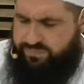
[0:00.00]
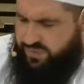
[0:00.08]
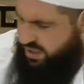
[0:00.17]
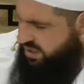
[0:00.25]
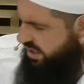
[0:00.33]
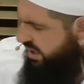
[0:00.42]

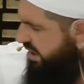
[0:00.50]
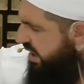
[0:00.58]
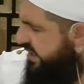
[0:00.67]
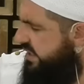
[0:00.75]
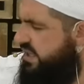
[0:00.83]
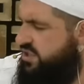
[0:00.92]
oh, I
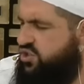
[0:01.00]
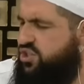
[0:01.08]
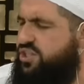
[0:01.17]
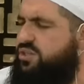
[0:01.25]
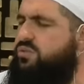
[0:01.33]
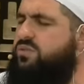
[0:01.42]
get
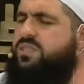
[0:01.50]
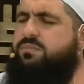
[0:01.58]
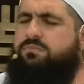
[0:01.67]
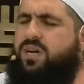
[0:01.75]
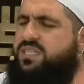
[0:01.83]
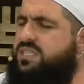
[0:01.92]
chills in
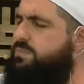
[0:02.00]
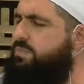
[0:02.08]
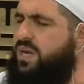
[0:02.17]
my spine.